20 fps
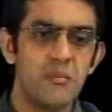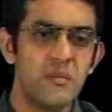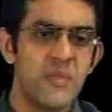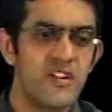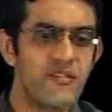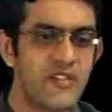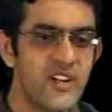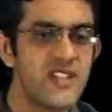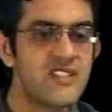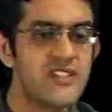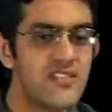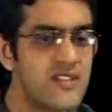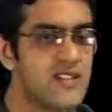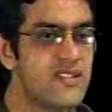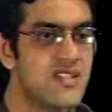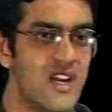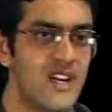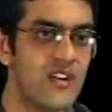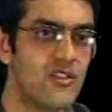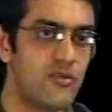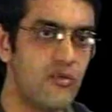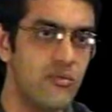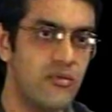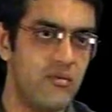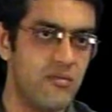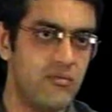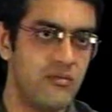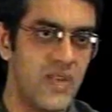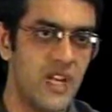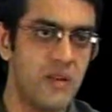But if it is just done
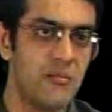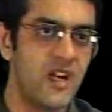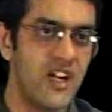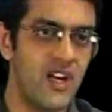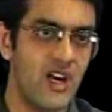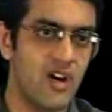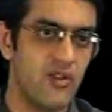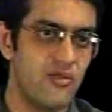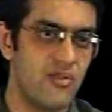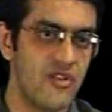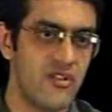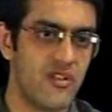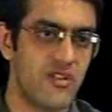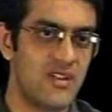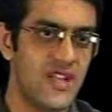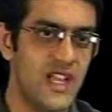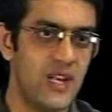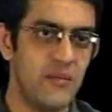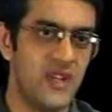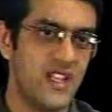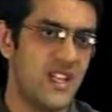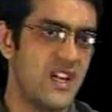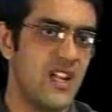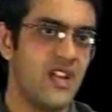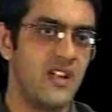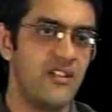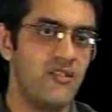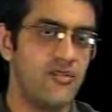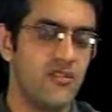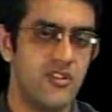to beat me down or tell me
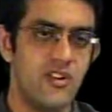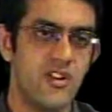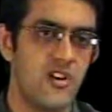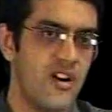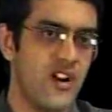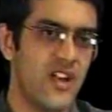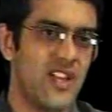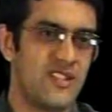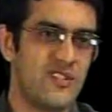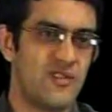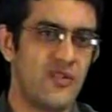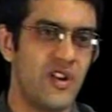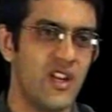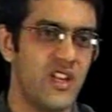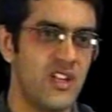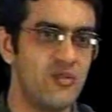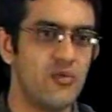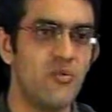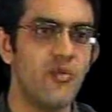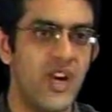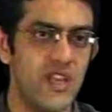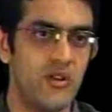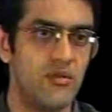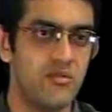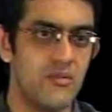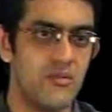that you're not a historian, who are you?